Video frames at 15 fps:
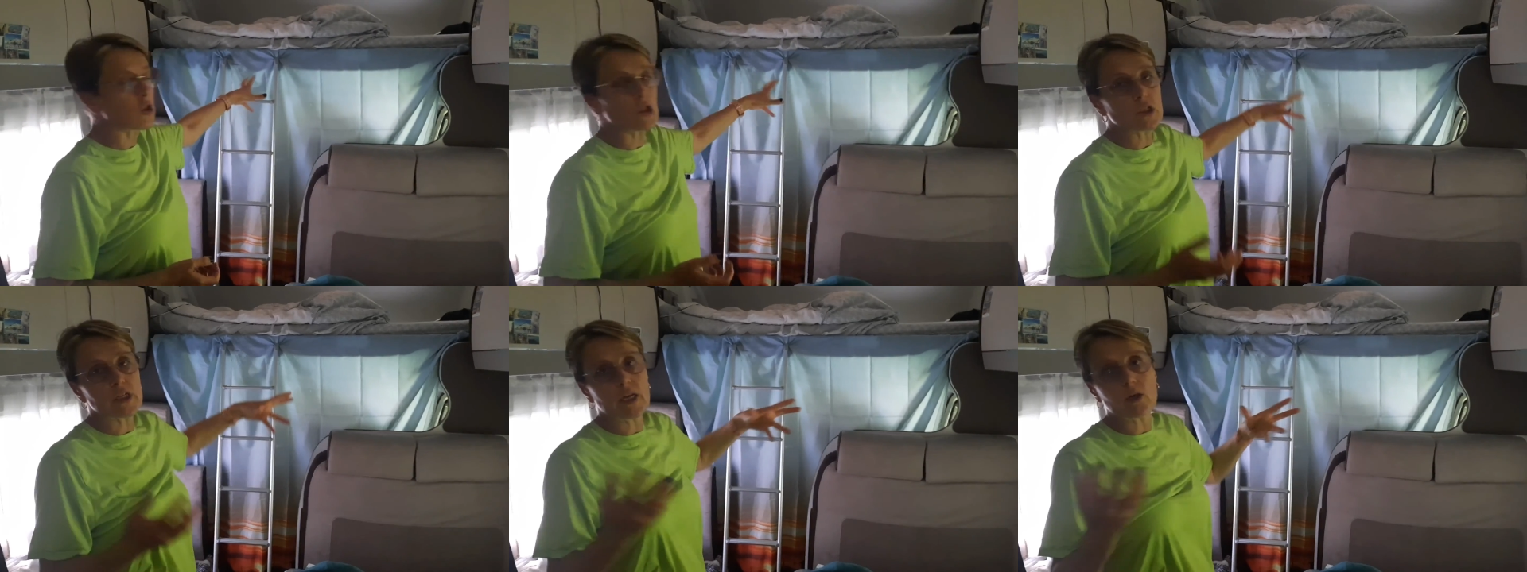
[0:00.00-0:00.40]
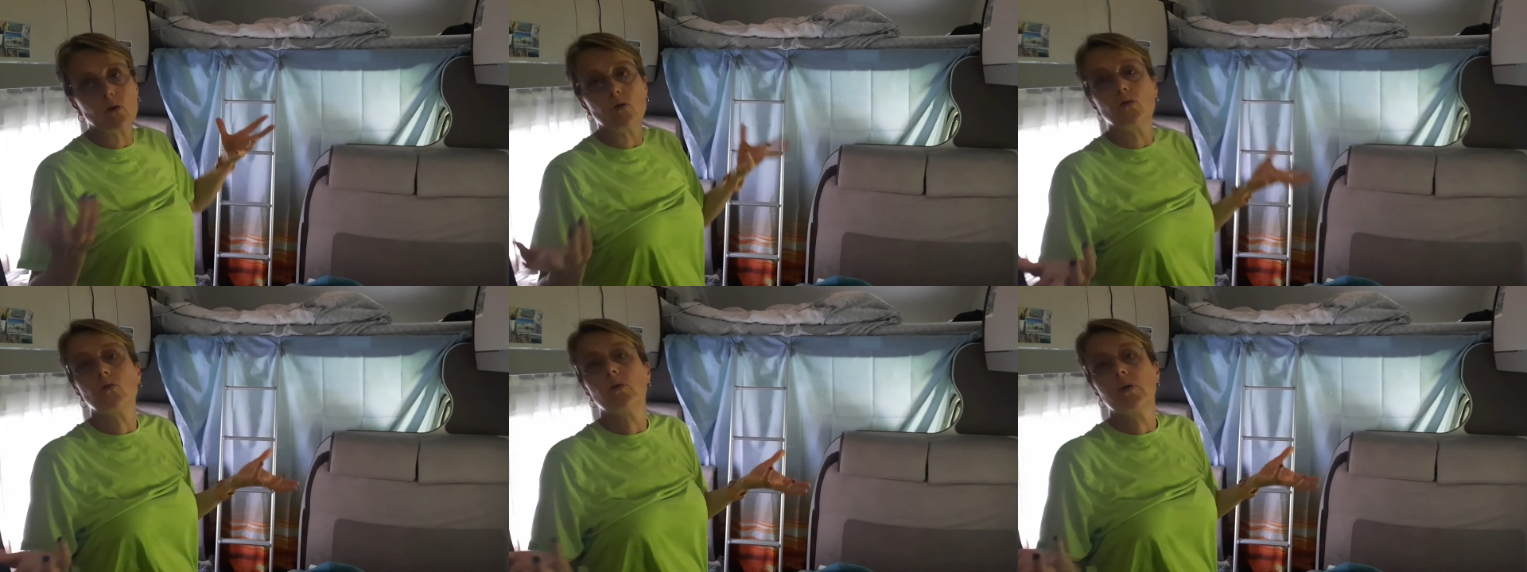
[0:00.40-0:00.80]
just like
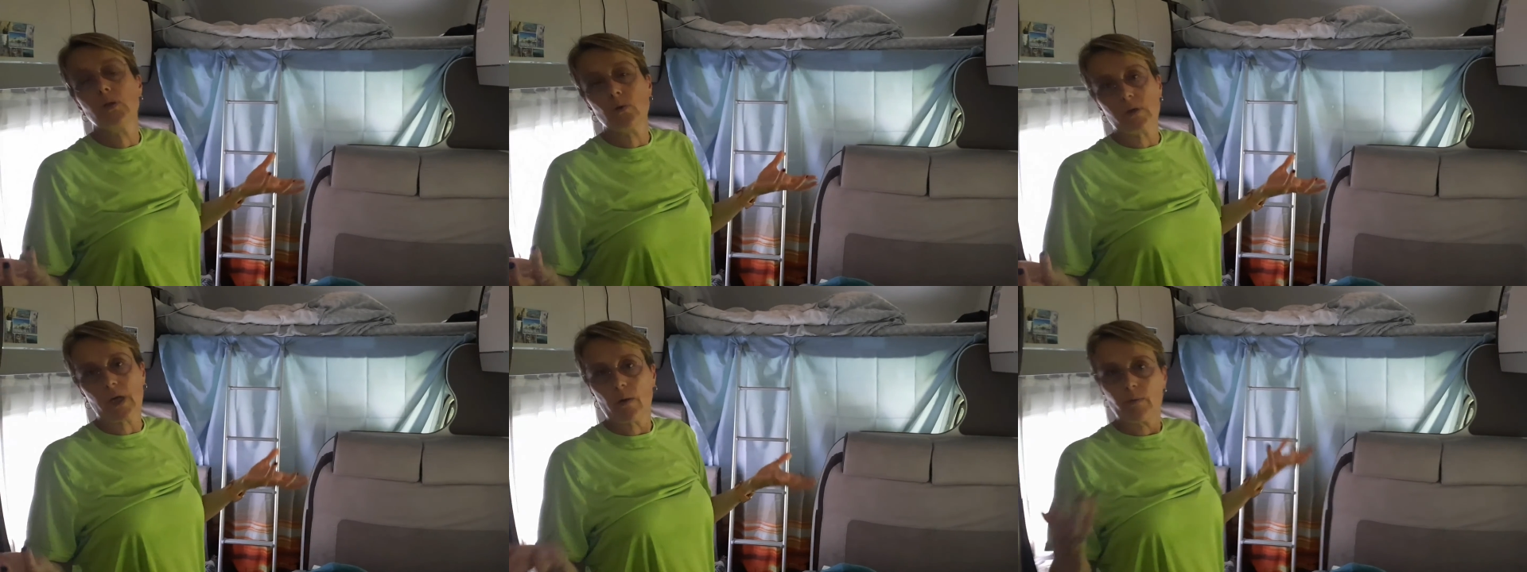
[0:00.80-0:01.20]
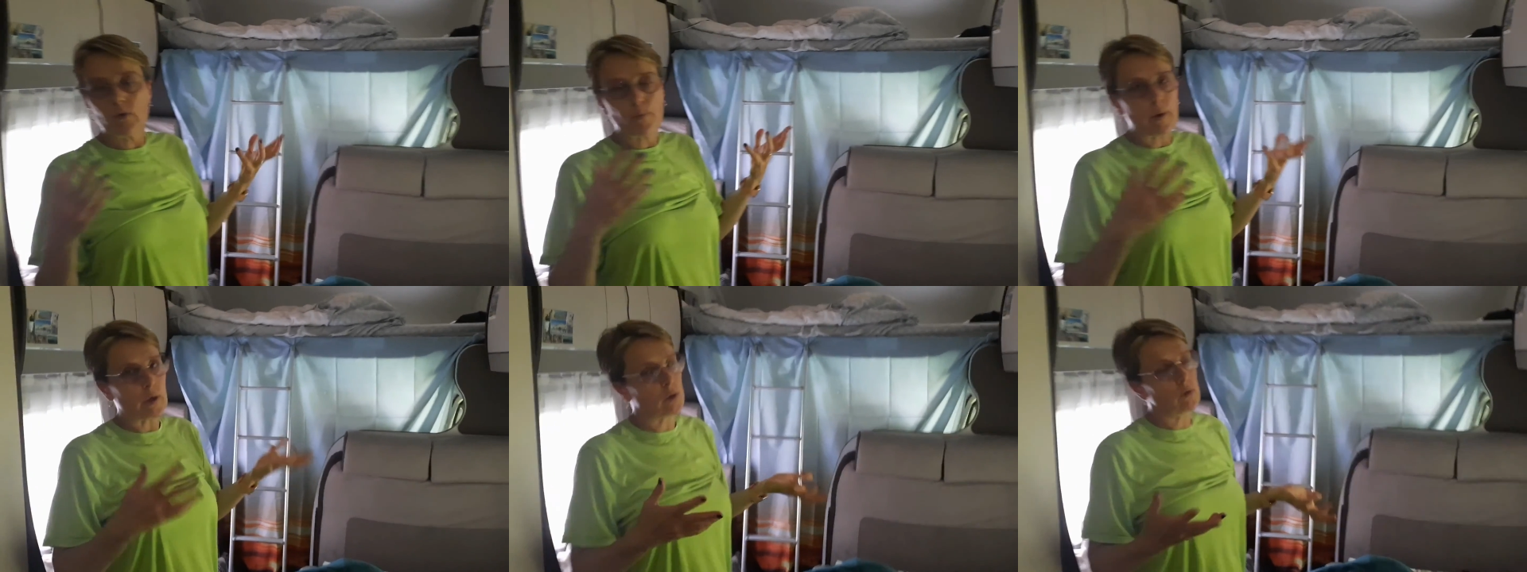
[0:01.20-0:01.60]
you do in your car when you
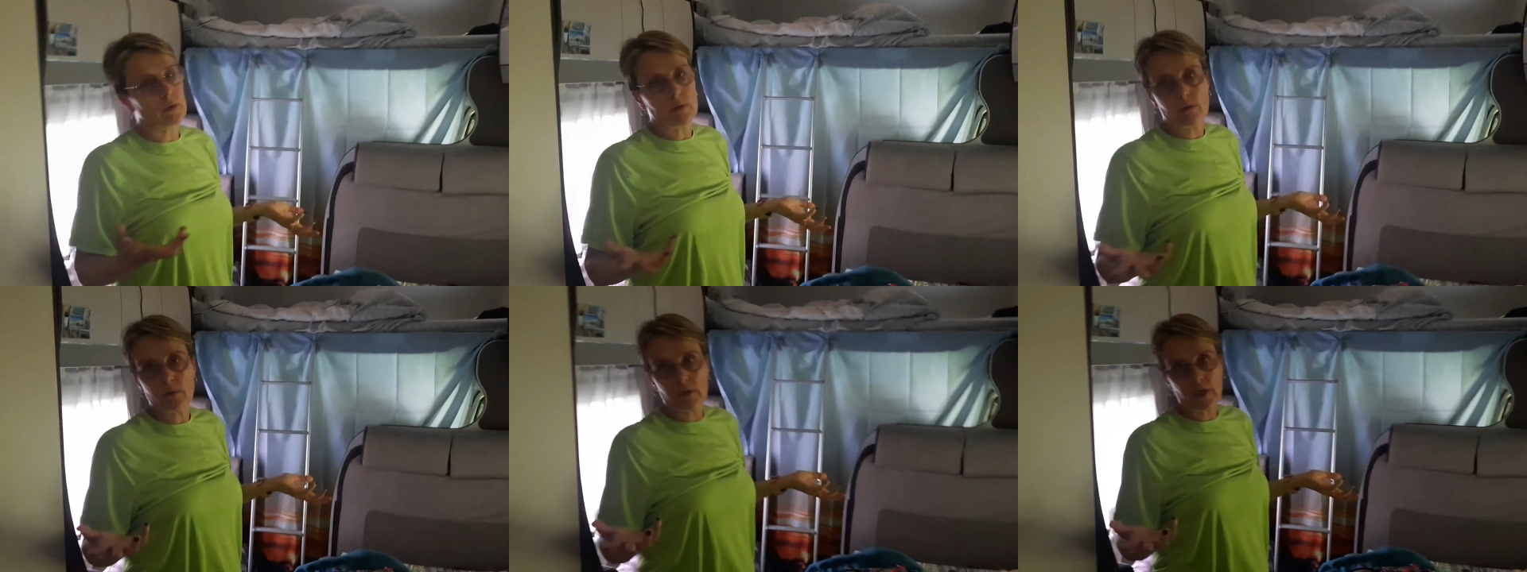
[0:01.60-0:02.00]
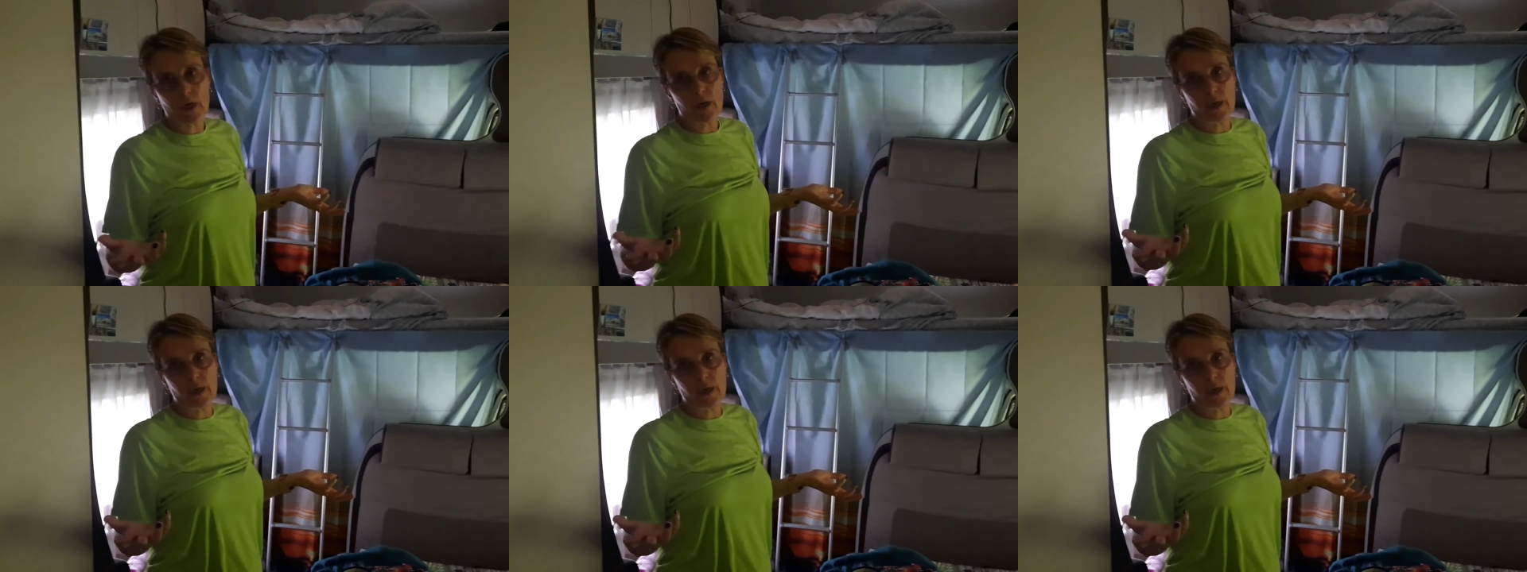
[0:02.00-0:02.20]
park your car